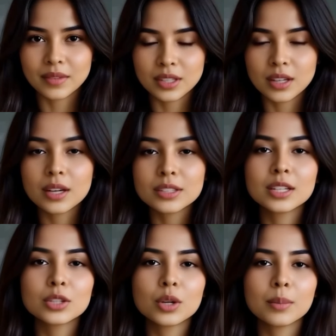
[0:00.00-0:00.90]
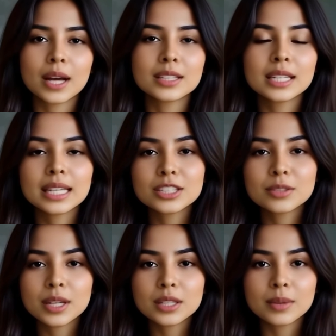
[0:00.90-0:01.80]
Here's a dramatic
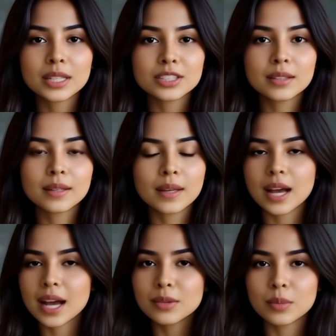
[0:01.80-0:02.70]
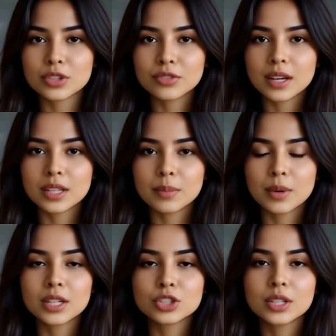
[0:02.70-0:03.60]
experiment. Atmospheric
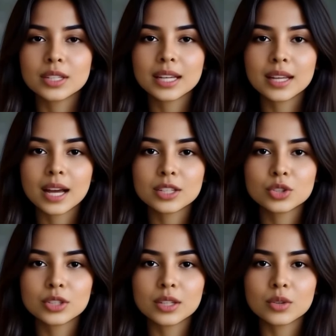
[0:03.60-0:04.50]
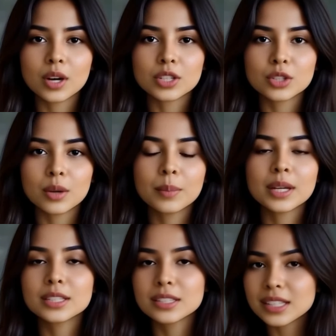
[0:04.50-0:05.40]
pressure can actually crush a
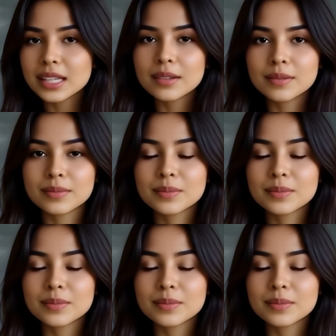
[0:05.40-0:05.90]
metal tin.